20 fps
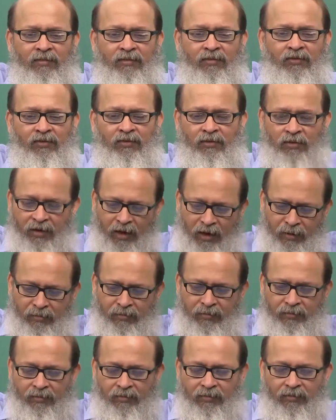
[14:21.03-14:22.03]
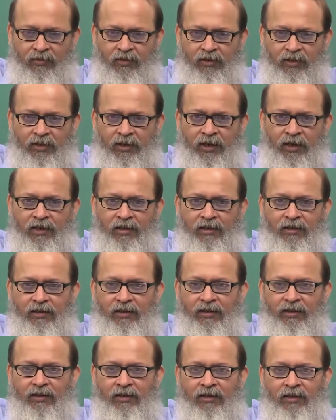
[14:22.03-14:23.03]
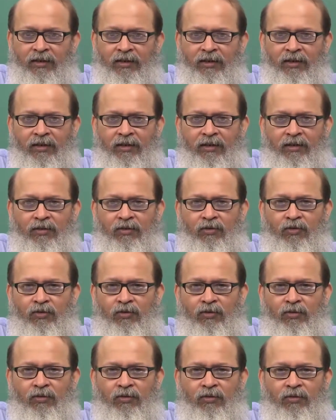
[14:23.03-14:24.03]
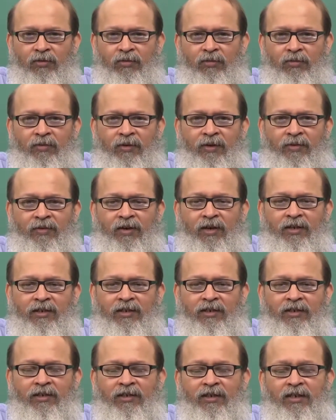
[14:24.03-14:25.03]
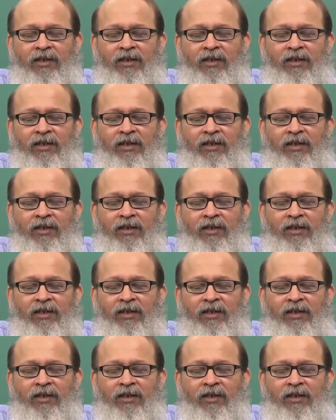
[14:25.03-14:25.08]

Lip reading: So, Ram was sent to Vanvas.